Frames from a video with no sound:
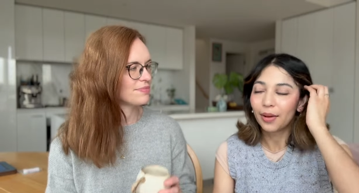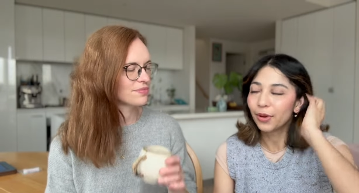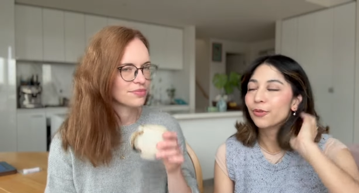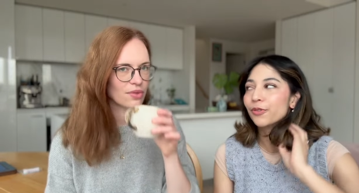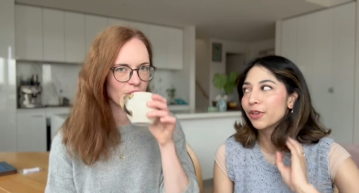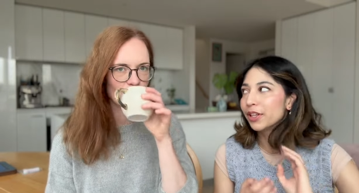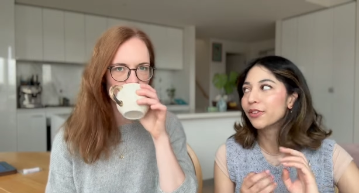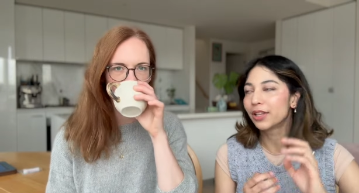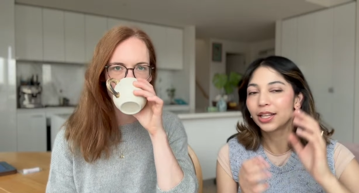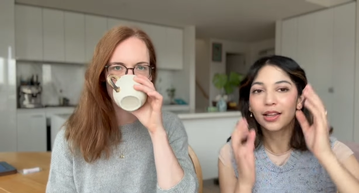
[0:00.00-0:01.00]
Speaker 1: Um, it really,
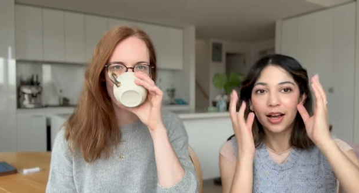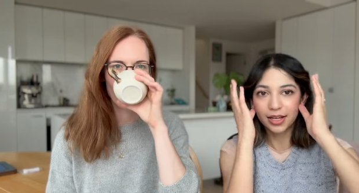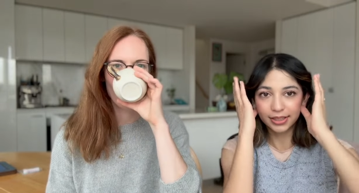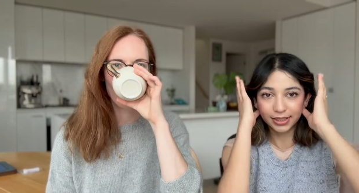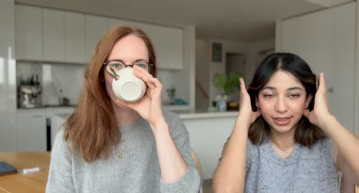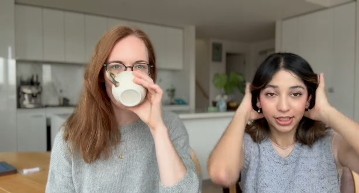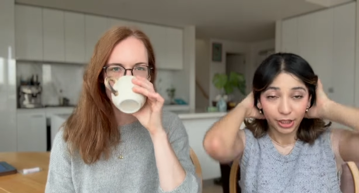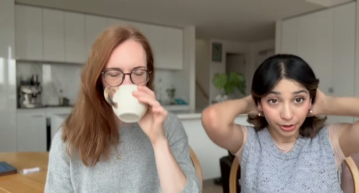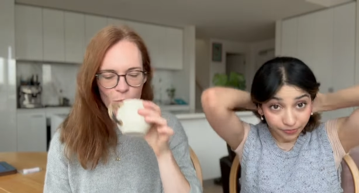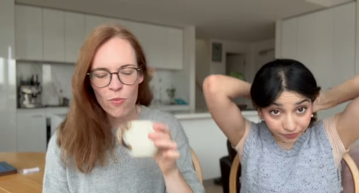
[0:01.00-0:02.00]
really lasts.
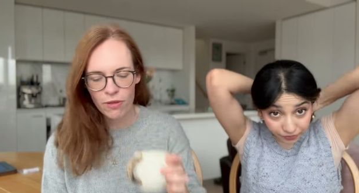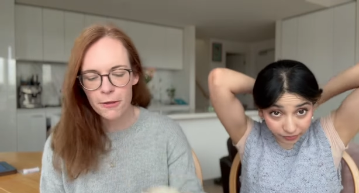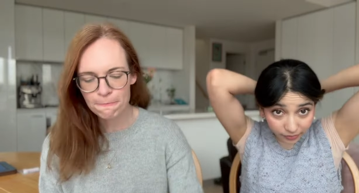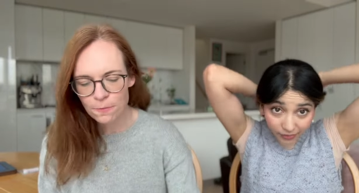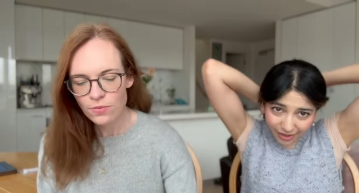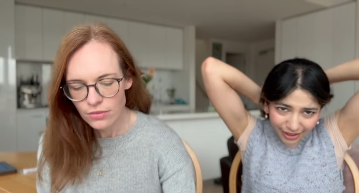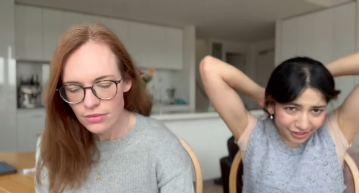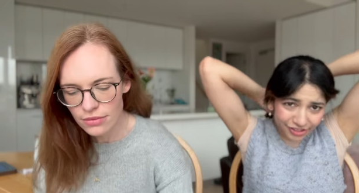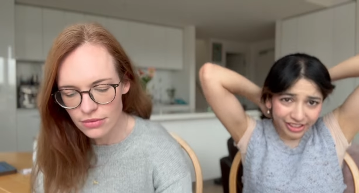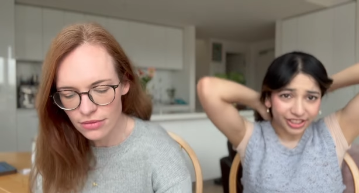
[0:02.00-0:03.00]
So
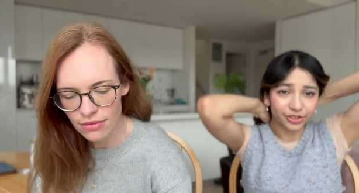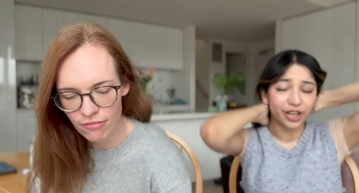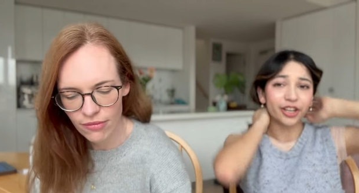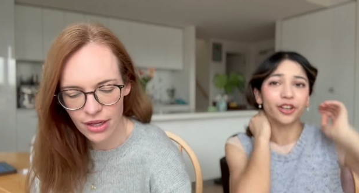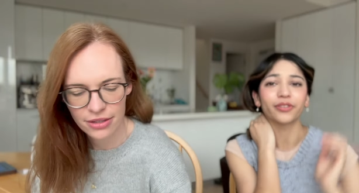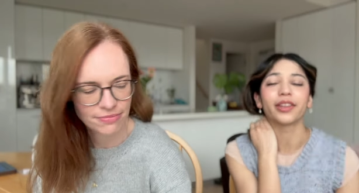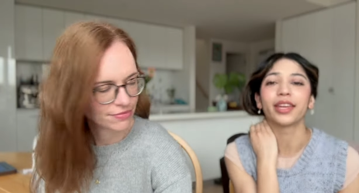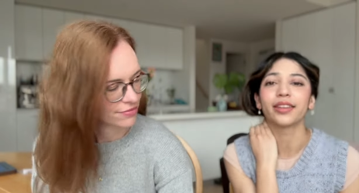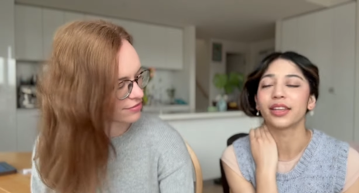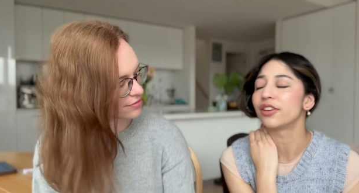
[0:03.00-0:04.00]
that's just a trade-off I
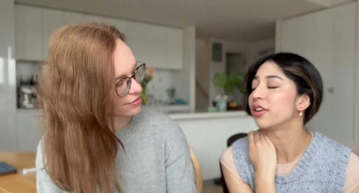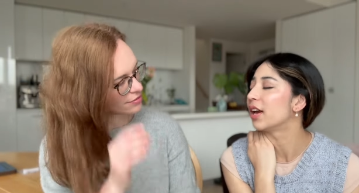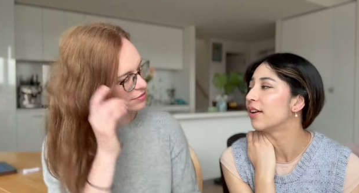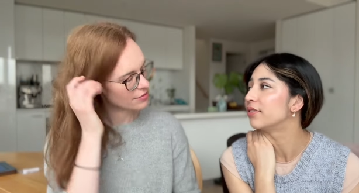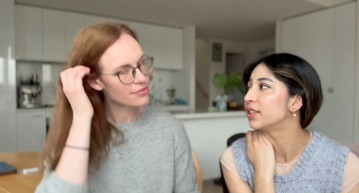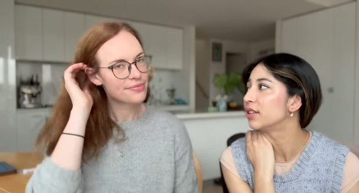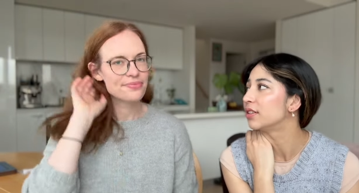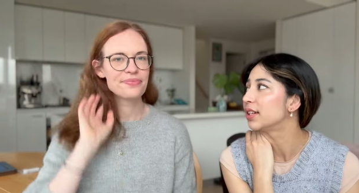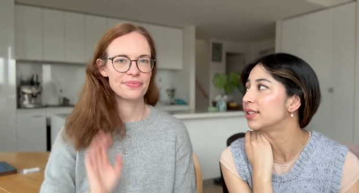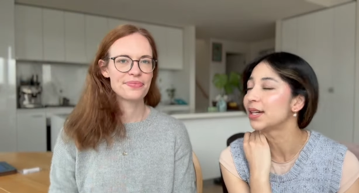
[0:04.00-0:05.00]
think that you have to
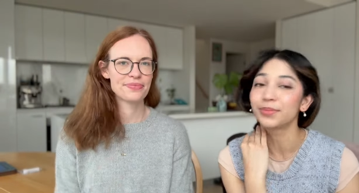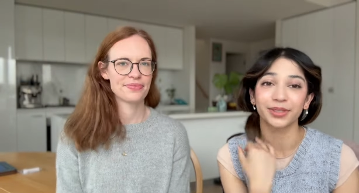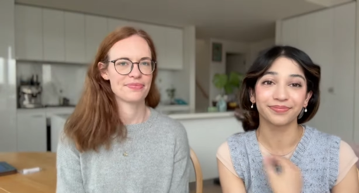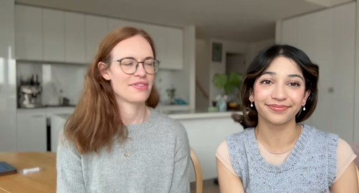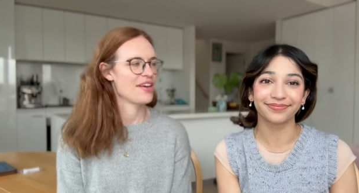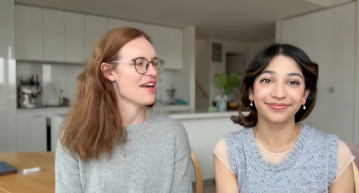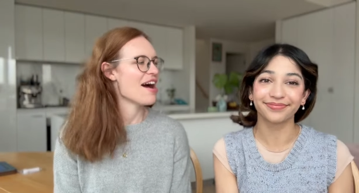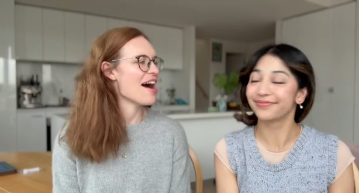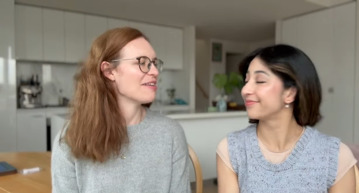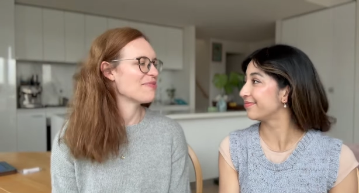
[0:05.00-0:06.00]
accept.
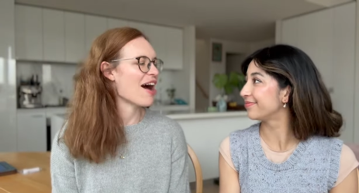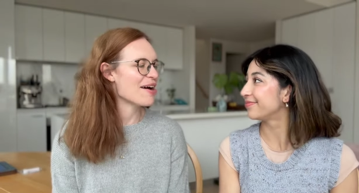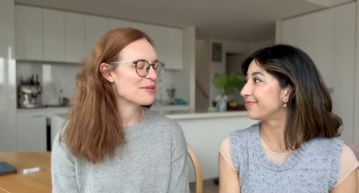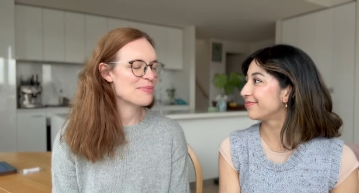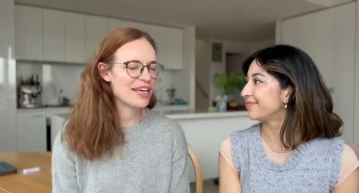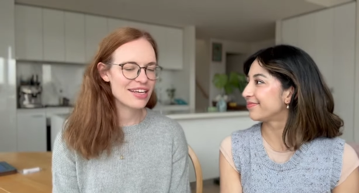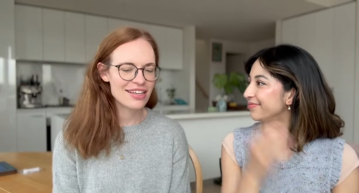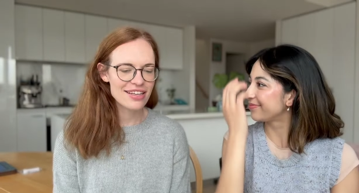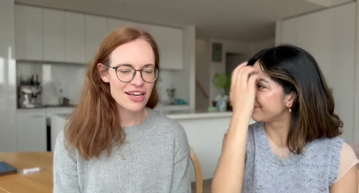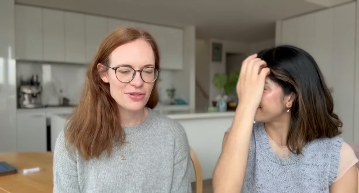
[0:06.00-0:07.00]
Speaker 2: Um, I was
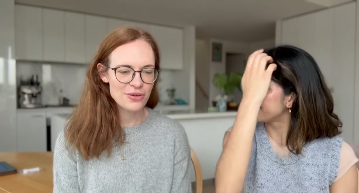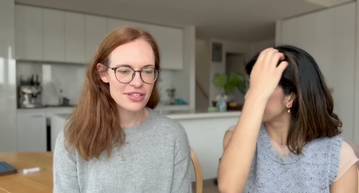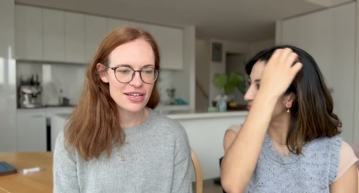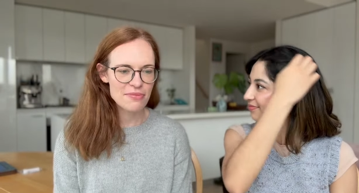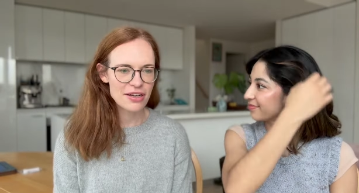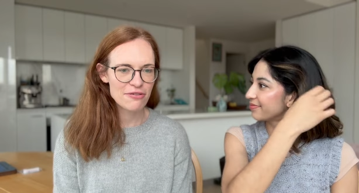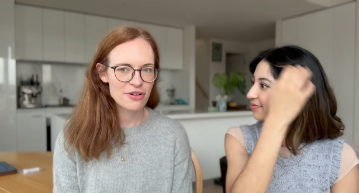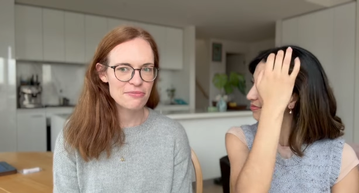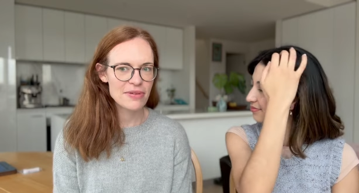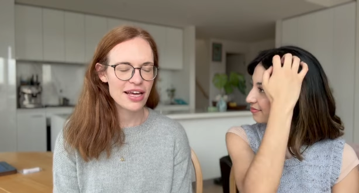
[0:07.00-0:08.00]
speaking, I saw that someone
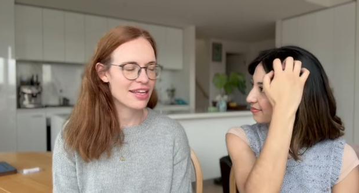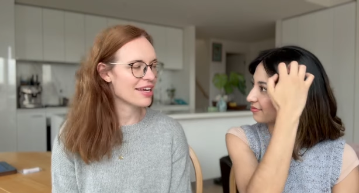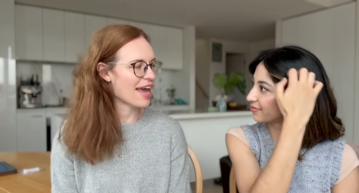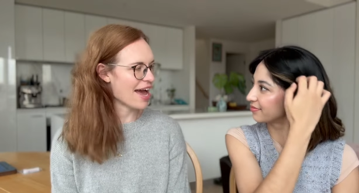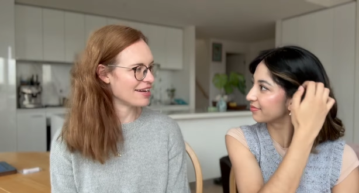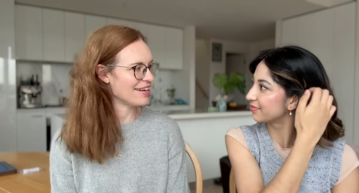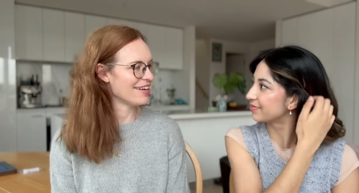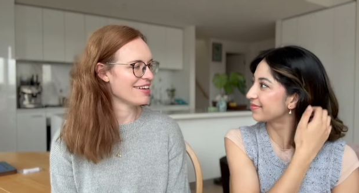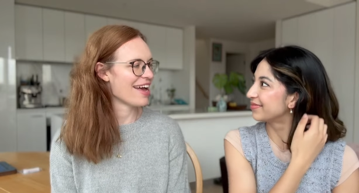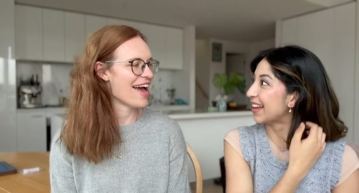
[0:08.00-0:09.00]
from, I think
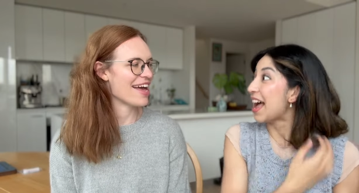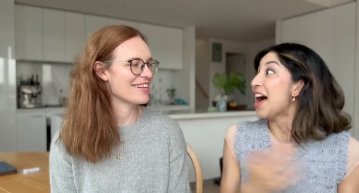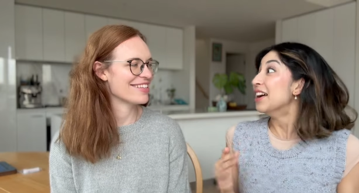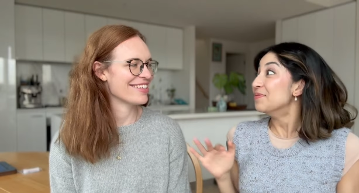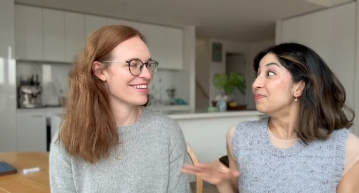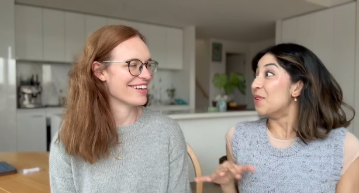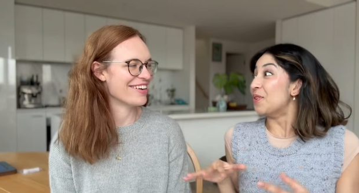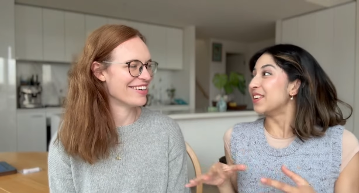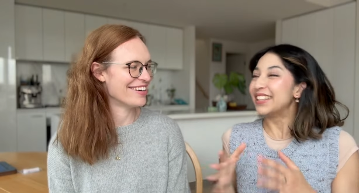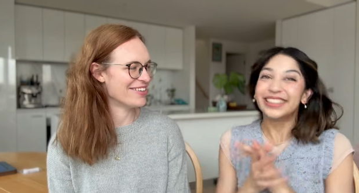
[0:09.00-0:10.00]
Canada had
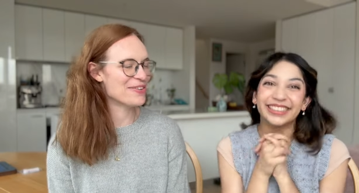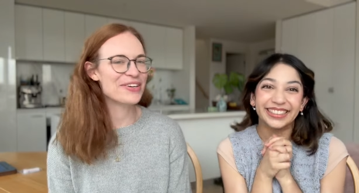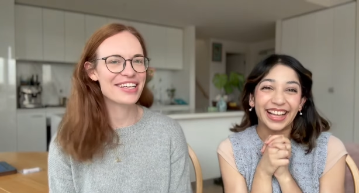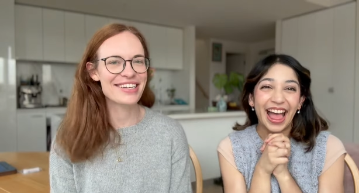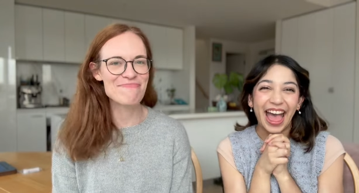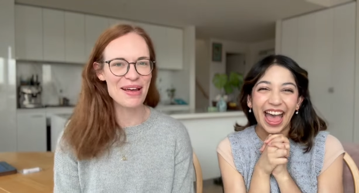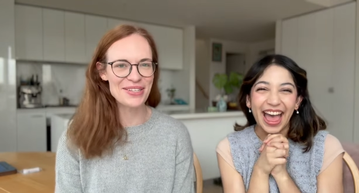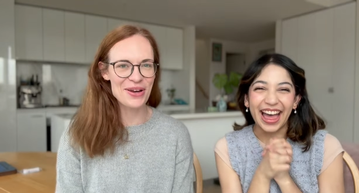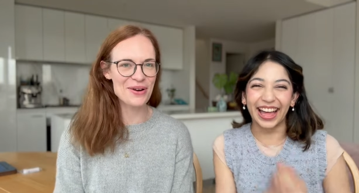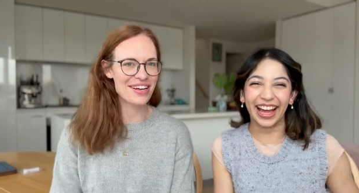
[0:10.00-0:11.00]
ordered, ordered
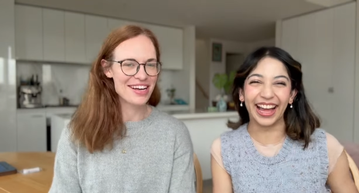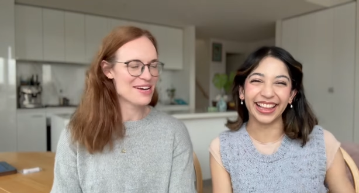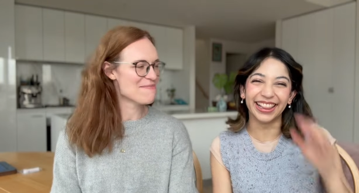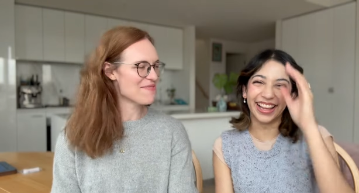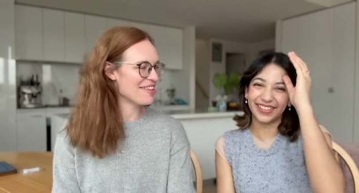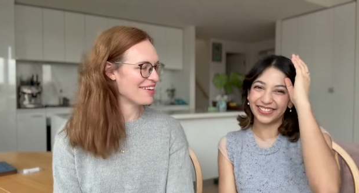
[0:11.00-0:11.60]
ah!